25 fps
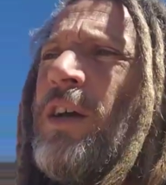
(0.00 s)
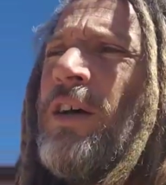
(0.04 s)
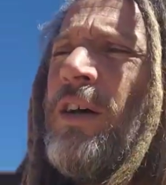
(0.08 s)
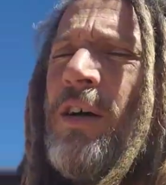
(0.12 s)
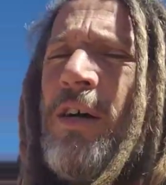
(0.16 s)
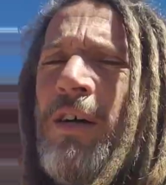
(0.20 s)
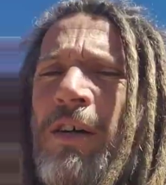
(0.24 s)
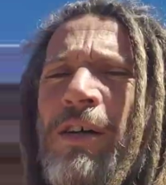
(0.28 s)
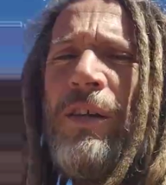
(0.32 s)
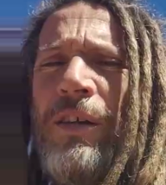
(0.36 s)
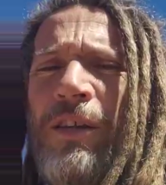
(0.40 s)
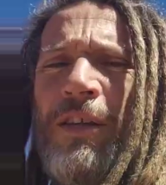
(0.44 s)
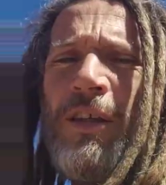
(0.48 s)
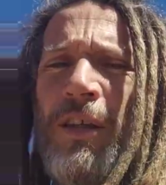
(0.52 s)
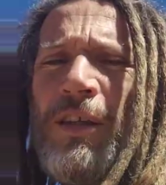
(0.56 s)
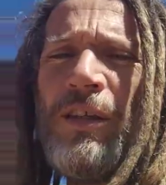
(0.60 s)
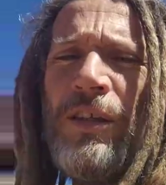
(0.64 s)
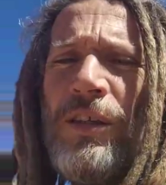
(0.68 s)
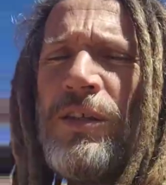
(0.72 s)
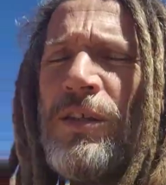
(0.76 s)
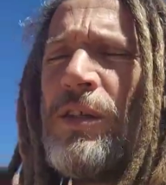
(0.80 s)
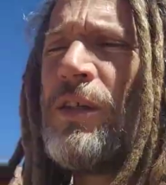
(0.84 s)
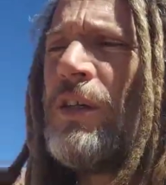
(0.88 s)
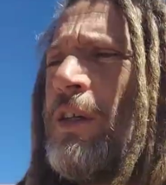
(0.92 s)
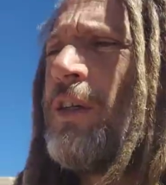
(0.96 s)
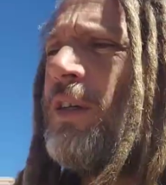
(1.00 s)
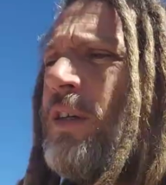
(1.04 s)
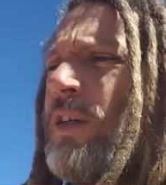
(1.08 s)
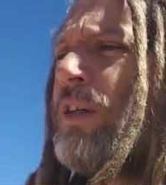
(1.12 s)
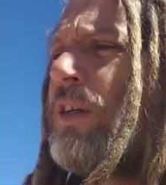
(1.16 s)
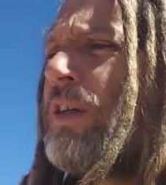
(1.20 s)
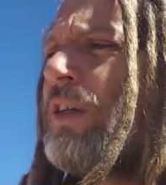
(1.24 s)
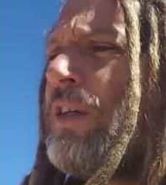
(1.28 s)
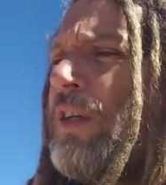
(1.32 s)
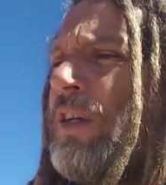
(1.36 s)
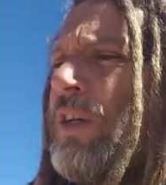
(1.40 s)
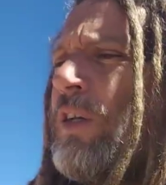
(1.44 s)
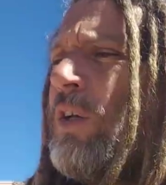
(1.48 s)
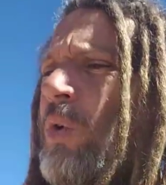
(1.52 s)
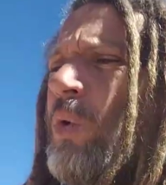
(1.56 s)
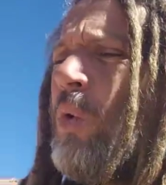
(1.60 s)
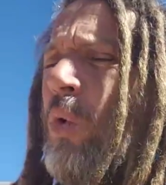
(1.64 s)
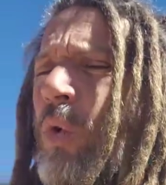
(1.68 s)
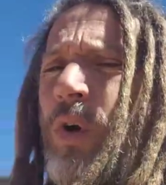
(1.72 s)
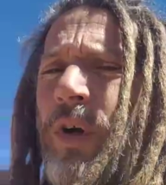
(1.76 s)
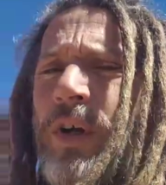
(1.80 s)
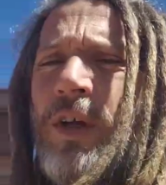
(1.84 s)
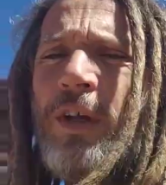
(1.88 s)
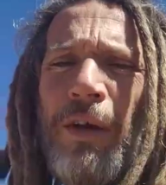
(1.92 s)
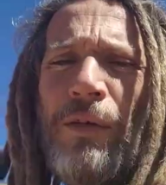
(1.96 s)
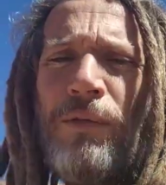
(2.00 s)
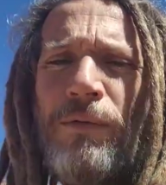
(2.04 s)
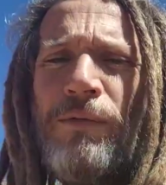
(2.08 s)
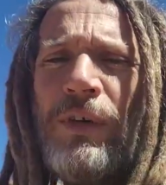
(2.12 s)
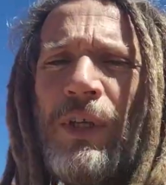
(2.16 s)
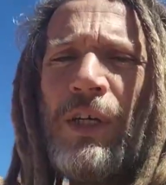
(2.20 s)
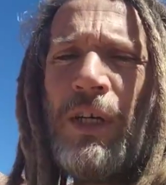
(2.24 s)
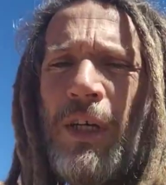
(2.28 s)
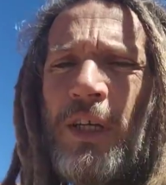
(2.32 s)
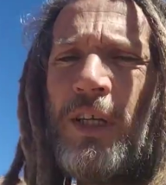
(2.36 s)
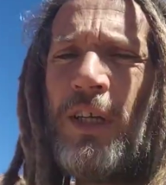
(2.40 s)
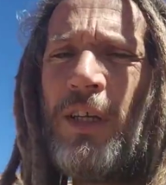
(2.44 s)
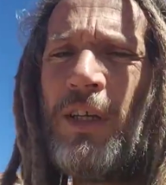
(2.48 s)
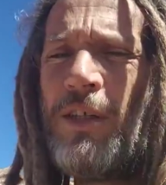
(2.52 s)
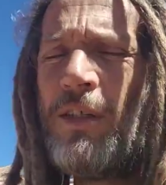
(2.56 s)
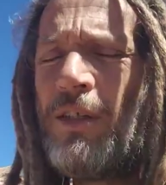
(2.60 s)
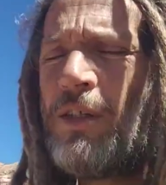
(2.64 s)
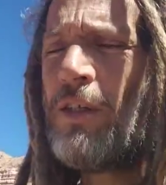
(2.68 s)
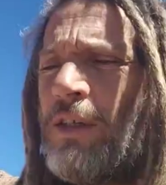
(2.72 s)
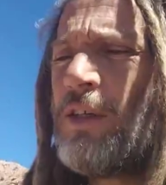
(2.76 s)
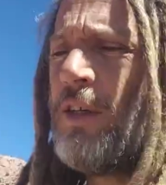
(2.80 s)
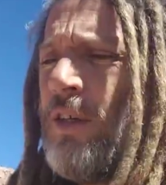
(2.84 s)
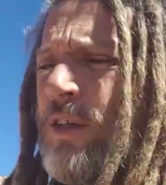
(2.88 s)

all these organ affinities,